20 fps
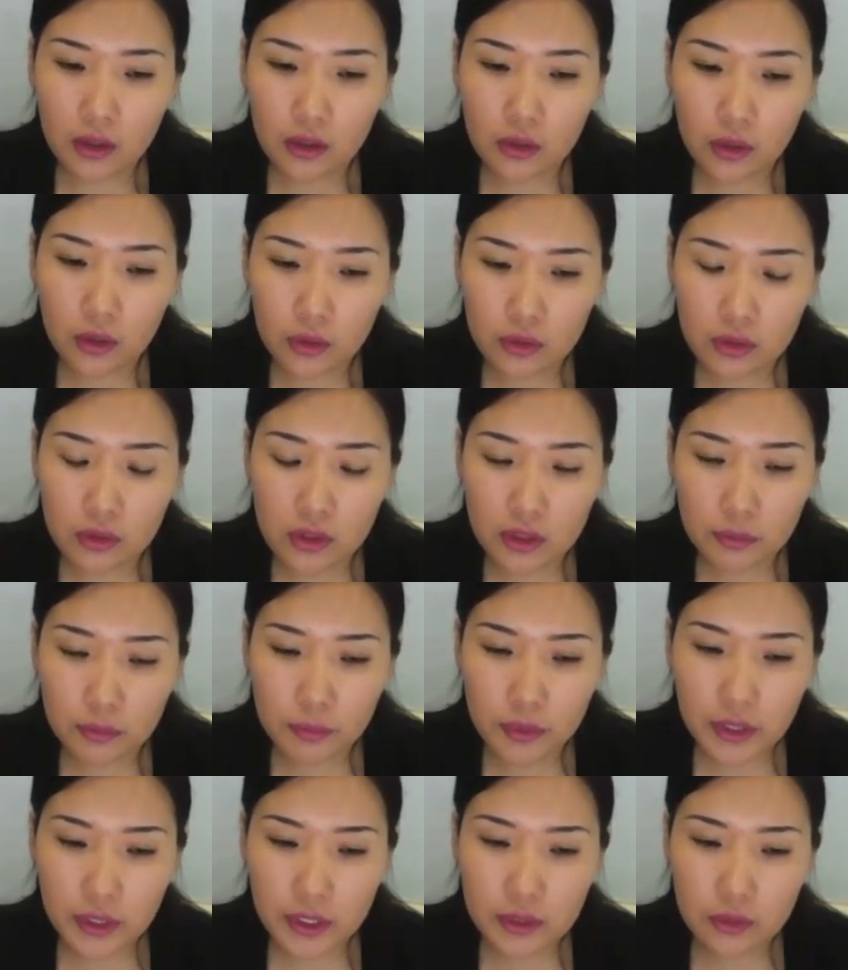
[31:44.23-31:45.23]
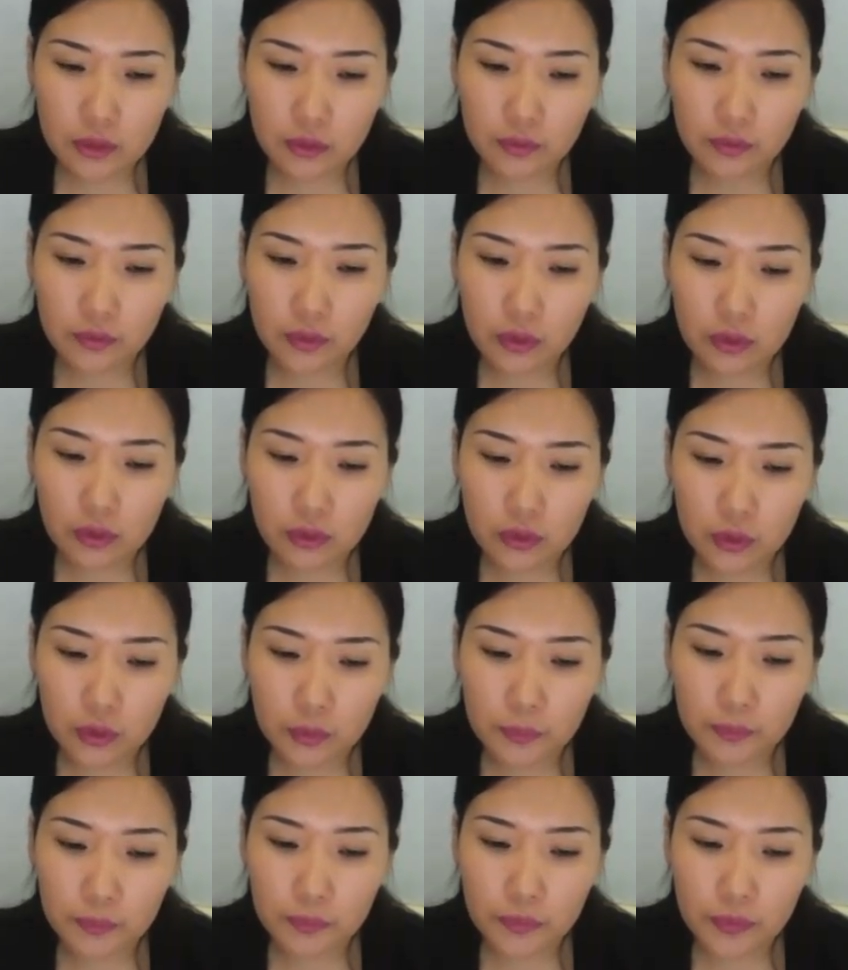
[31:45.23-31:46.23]
Close the brace of for
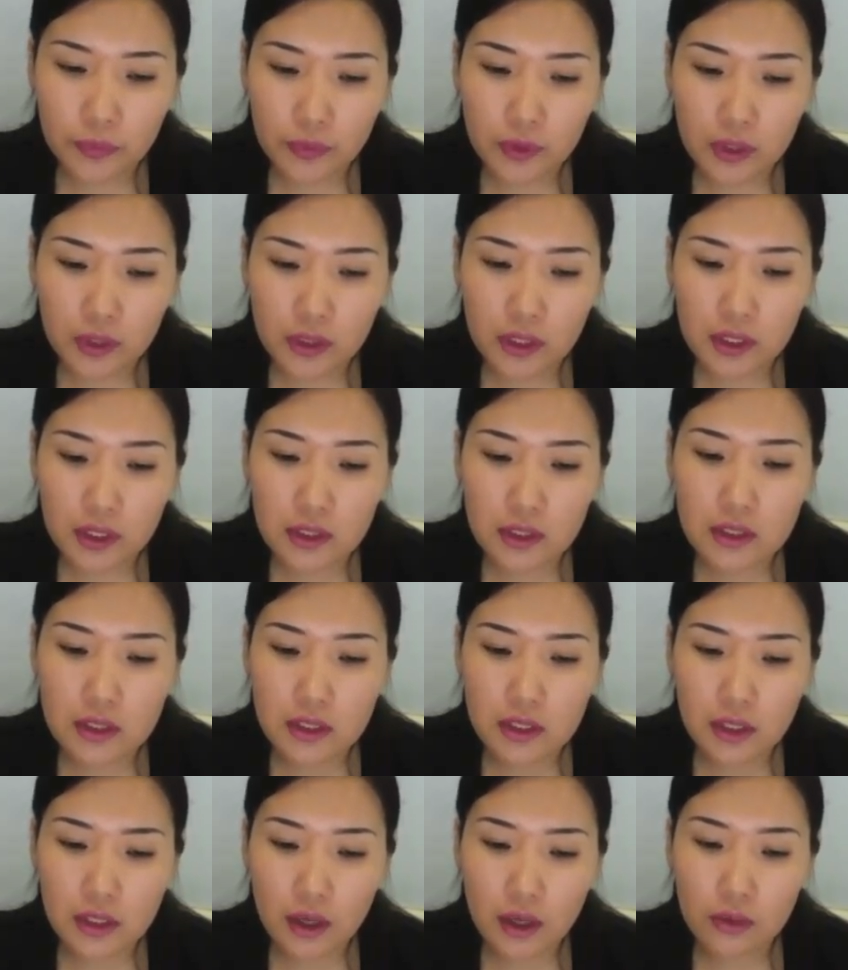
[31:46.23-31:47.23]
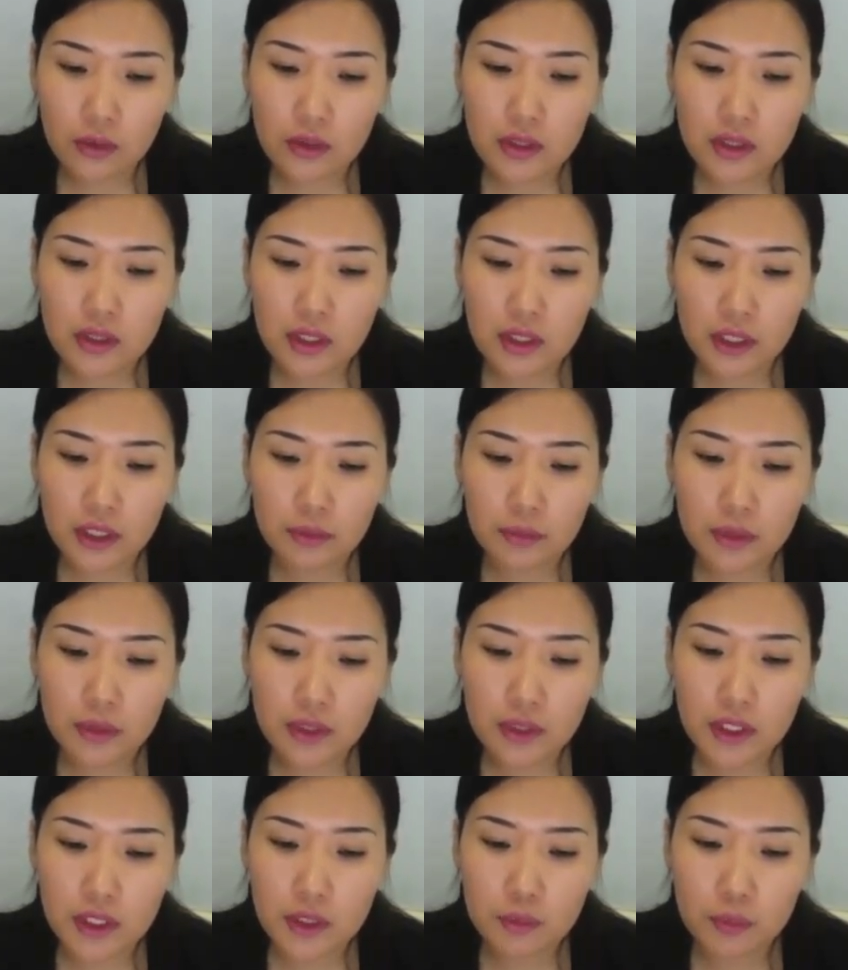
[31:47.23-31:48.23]
loop, then cout
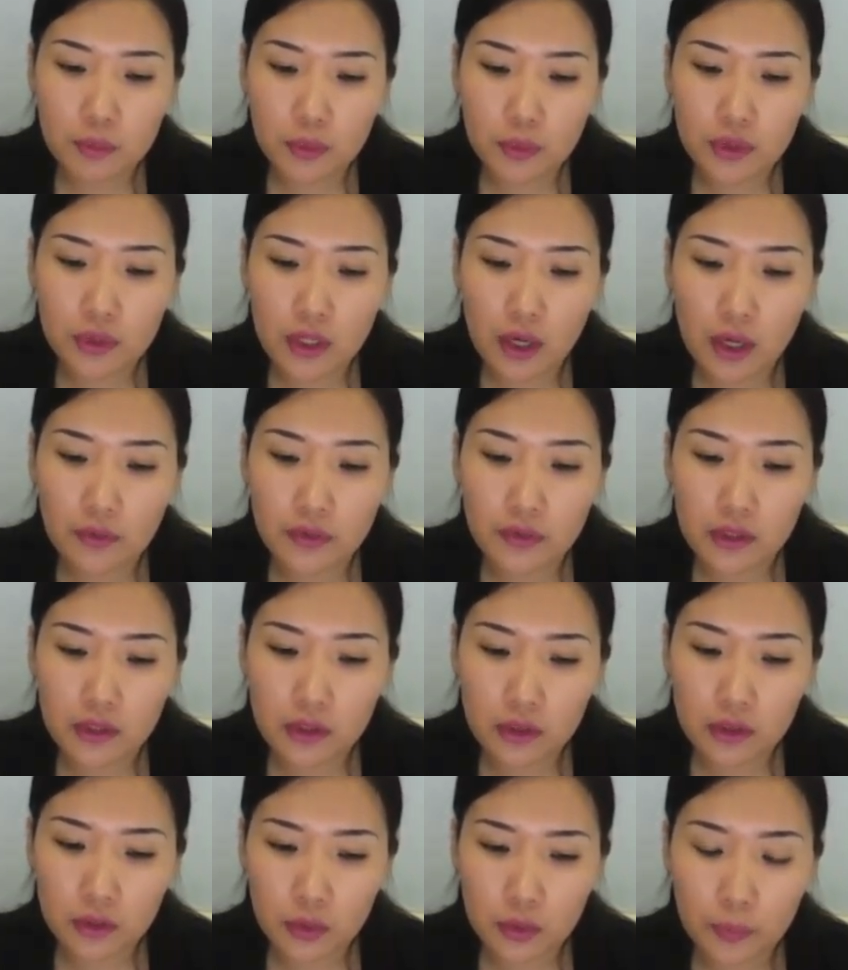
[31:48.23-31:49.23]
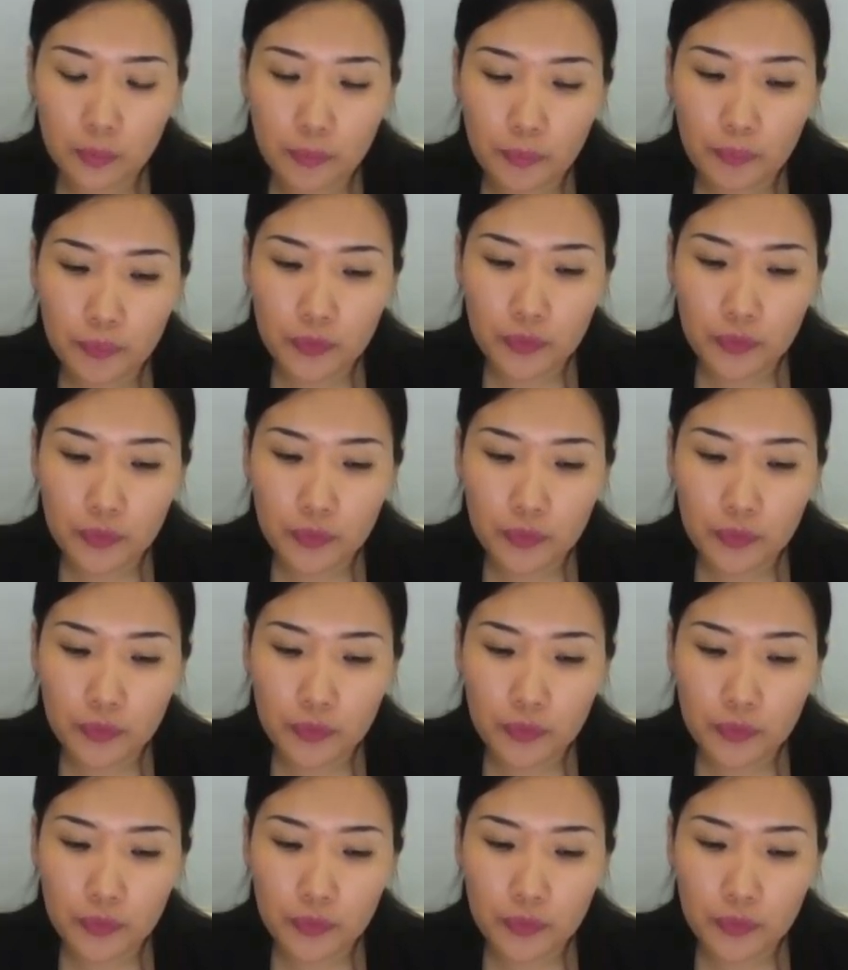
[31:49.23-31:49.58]
statement is put after the loop.